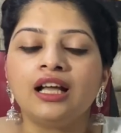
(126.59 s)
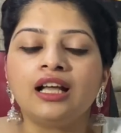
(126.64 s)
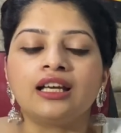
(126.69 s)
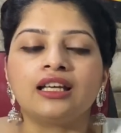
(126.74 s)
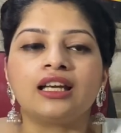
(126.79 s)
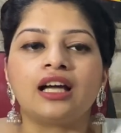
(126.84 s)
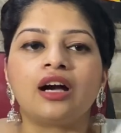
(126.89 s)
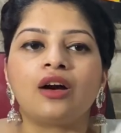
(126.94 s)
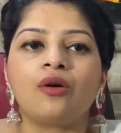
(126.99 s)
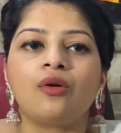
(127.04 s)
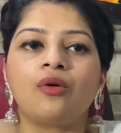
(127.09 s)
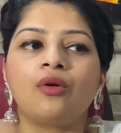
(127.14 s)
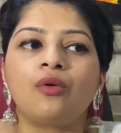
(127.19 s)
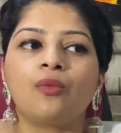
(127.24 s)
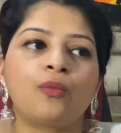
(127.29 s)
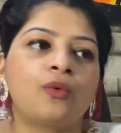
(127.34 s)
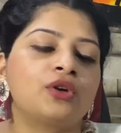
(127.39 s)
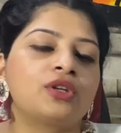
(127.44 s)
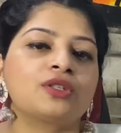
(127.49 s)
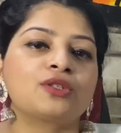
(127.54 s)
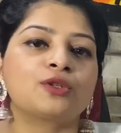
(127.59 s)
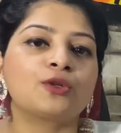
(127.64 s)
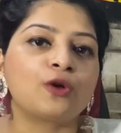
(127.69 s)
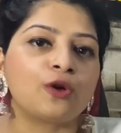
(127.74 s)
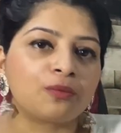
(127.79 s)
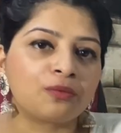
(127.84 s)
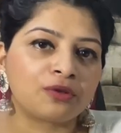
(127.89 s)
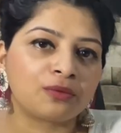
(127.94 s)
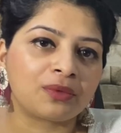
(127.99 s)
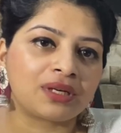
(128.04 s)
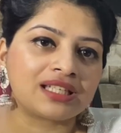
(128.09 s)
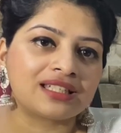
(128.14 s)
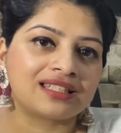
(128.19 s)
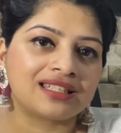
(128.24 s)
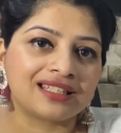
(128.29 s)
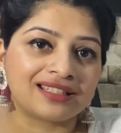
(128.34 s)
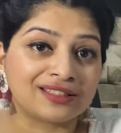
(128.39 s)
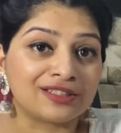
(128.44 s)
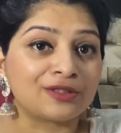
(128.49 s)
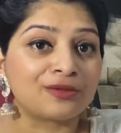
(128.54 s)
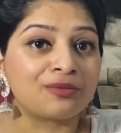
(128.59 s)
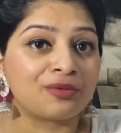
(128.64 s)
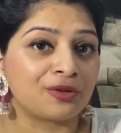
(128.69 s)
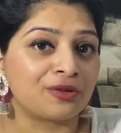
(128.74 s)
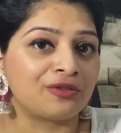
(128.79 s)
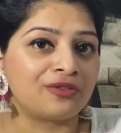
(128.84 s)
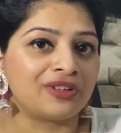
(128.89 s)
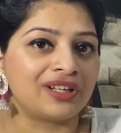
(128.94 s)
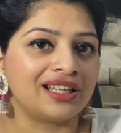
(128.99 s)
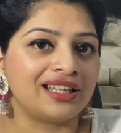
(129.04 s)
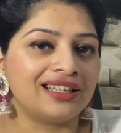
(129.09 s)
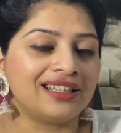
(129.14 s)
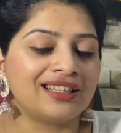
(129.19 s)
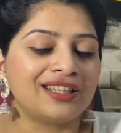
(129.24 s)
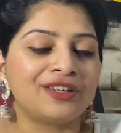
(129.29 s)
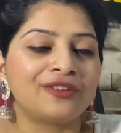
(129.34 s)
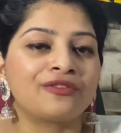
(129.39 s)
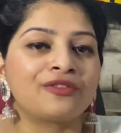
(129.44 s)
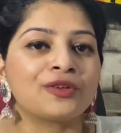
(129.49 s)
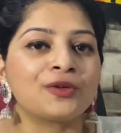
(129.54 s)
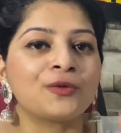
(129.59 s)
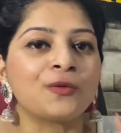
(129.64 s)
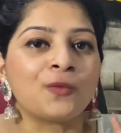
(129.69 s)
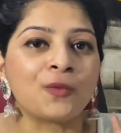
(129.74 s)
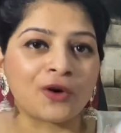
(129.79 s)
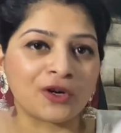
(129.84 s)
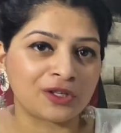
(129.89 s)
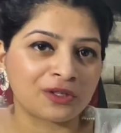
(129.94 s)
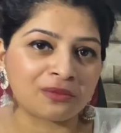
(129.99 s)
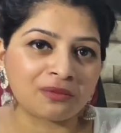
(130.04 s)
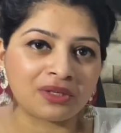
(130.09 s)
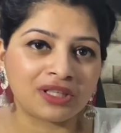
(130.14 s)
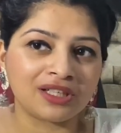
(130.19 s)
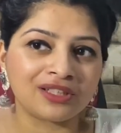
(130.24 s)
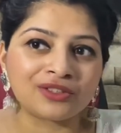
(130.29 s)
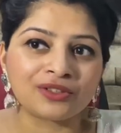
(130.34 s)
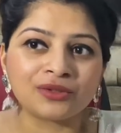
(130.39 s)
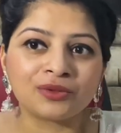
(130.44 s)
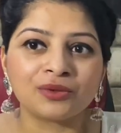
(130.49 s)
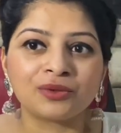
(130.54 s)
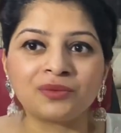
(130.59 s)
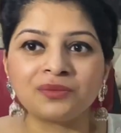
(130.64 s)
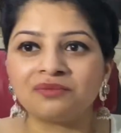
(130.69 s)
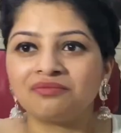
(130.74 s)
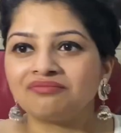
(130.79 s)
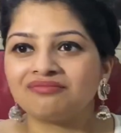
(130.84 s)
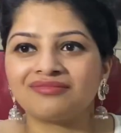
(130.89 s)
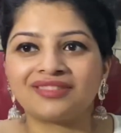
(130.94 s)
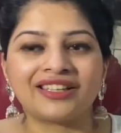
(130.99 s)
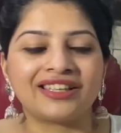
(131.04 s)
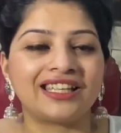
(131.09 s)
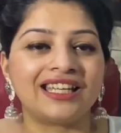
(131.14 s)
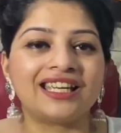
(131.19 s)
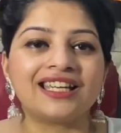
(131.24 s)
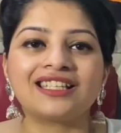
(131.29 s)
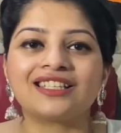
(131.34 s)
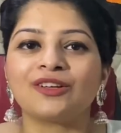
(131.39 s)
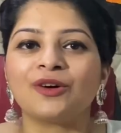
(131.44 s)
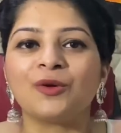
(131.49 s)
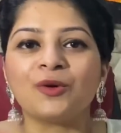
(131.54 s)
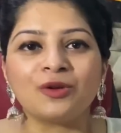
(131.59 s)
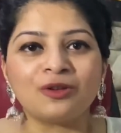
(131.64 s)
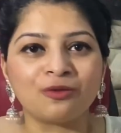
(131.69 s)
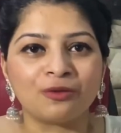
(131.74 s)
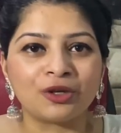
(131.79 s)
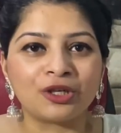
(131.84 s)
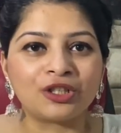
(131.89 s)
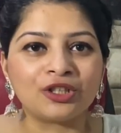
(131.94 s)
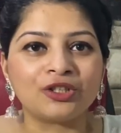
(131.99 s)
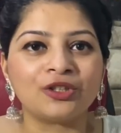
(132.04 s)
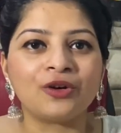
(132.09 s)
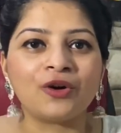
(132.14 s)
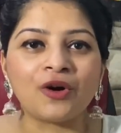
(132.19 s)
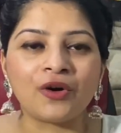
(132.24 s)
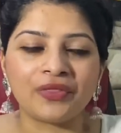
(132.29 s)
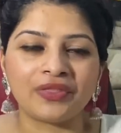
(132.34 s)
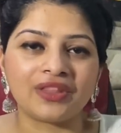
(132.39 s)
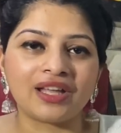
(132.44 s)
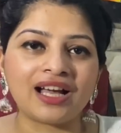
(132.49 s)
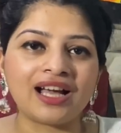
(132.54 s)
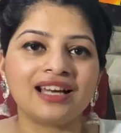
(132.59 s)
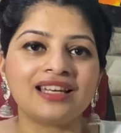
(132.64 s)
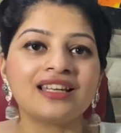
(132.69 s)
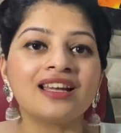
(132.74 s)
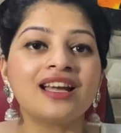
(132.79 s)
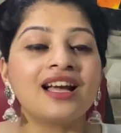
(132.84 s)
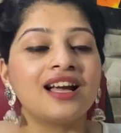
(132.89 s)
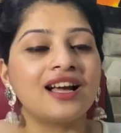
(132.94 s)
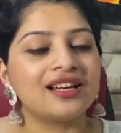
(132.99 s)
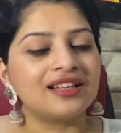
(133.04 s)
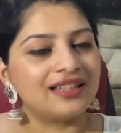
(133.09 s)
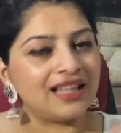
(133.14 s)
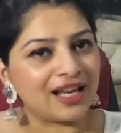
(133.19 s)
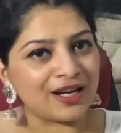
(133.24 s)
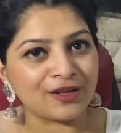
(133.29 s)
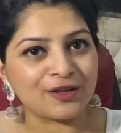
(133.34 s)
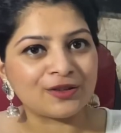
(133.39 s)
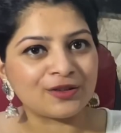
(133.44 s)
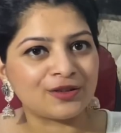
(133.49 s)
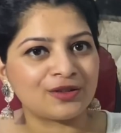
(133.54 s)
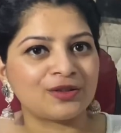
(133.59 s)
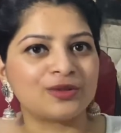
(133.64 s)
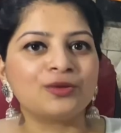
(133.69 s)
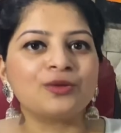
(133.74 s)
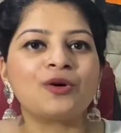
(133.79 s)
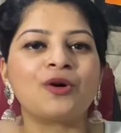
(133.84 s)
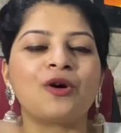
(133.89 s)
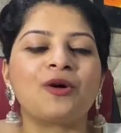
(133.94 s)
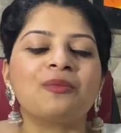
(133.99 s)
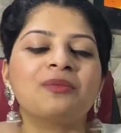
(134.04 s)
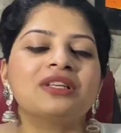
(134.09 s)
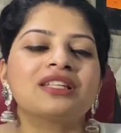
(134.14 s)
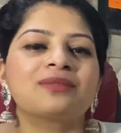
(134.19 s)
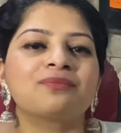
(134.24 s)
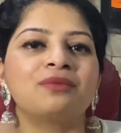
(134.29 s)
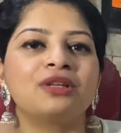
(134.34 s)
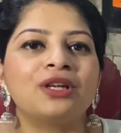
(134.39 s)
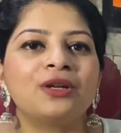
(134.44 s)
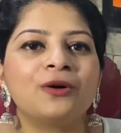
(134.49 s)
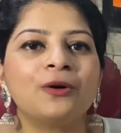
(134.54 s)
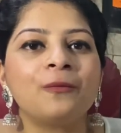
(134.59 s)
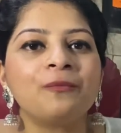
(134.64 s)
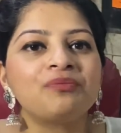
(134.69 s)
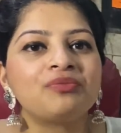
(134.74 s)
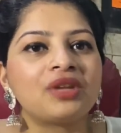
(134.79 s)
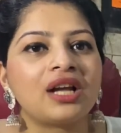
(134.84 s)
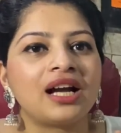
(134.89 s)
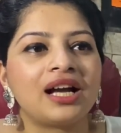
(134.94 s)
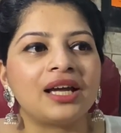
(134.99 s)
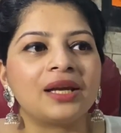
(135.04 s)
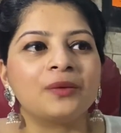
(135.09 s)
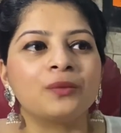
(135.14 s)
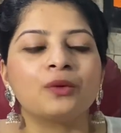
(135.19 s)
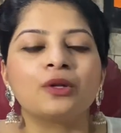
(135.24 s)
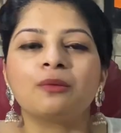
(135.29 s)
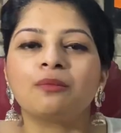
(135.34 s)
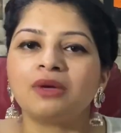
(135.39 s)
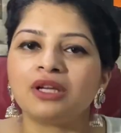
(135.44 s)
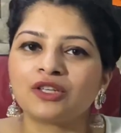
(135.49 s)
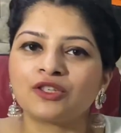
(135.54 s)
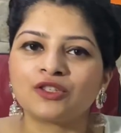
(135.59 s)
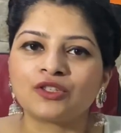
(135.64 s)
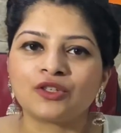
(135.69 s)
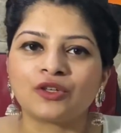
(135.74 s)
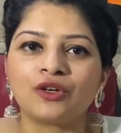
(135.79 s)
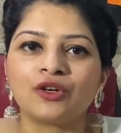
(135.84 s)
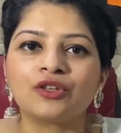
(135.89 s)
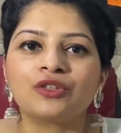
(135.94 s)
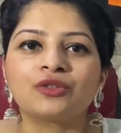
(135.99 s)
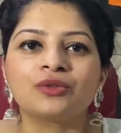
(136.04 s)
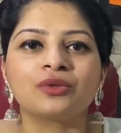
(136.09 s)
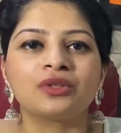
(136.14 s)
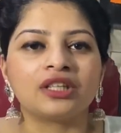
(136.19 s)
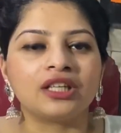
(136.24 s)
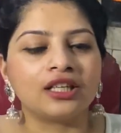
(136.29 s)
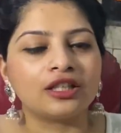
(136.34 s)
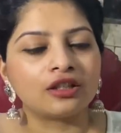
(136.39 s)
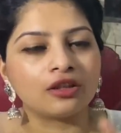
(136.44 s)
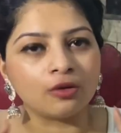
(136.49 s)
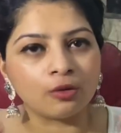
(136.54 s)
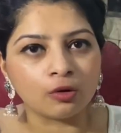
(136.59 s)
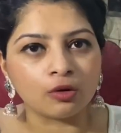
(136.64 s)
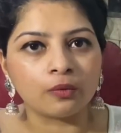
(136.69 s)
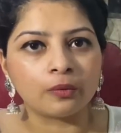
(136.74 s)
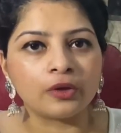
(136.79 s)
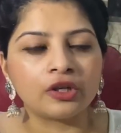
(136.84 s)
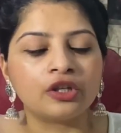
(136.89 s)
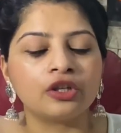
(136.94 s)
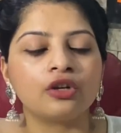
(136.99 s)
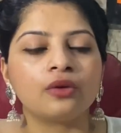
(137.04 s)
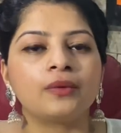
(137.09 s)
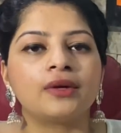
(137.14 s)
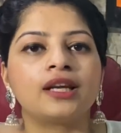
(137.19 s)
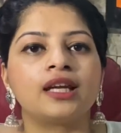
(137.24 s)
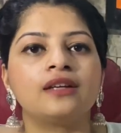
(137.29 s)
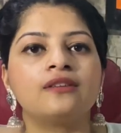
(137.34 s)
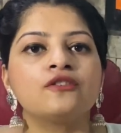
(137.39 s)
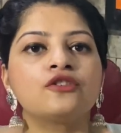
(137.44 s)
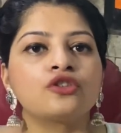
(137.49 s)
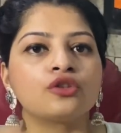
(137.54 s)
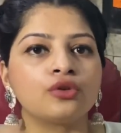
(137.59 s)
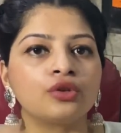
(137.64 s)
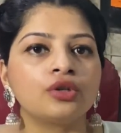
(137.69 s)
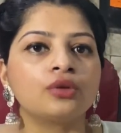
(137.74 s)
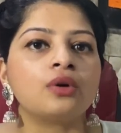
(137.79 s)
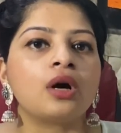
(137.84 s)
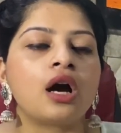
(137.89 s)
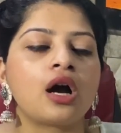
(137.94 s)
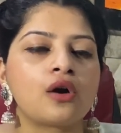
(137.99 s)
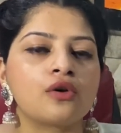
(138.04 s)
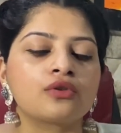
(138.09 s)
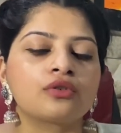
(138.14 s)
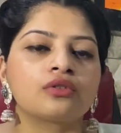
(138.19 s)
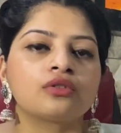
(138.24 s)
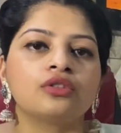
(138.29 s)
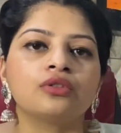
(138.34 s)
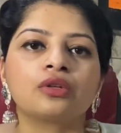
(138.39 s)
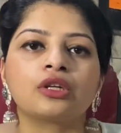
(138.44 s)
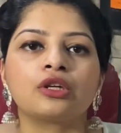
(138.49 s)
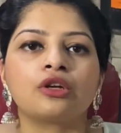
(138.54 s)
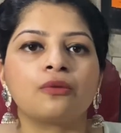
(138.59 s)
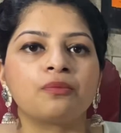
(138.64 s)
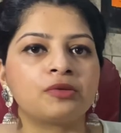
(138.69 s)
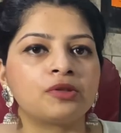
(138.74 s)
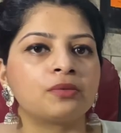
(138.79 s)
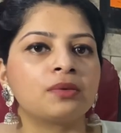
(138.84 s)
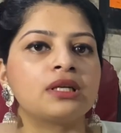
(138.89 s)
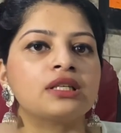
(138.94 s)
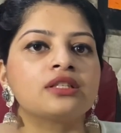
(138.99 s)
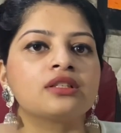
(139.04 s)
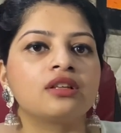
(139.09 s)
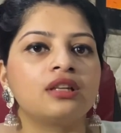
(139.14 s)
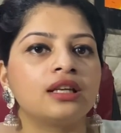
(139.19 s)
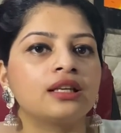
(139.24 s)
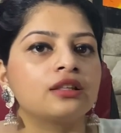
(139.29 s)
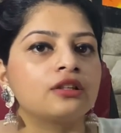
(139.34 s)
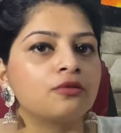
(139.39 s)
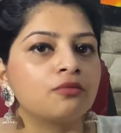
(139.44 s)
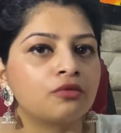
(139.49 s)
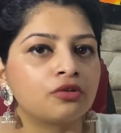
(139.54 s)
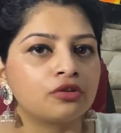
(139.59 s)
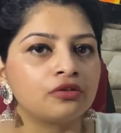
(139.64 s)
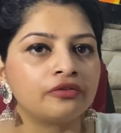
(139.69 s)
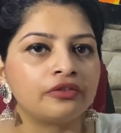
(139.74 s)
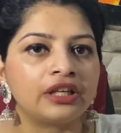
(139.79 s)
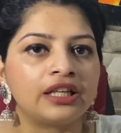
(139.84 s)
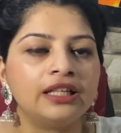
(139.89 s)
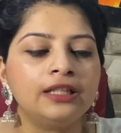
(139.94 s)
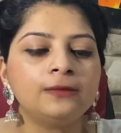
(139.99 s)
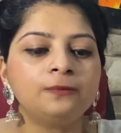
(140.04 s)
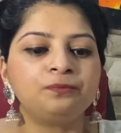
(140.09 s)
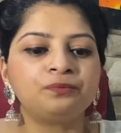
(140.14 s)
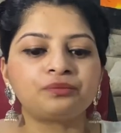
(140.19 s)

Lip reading: Now, what is an optimized LinkedIn profile? If you want me to create a whole video on that, then do comment below. I will make sure to create a whole video where I'll show you how you can optimize a LinkedIn profile.